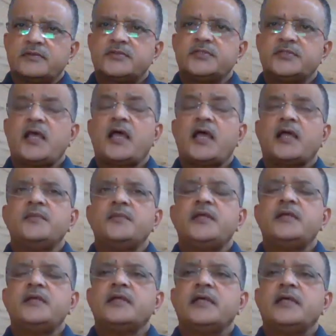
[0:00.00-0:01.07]
So the
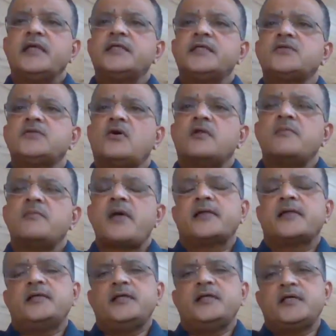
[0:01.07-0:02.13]
agreement gets
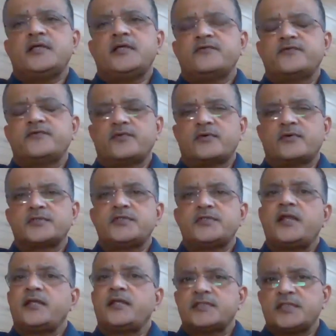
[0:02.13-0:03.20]
automatically enforced
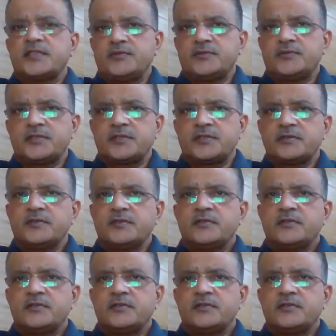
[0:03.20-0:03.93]
and executed.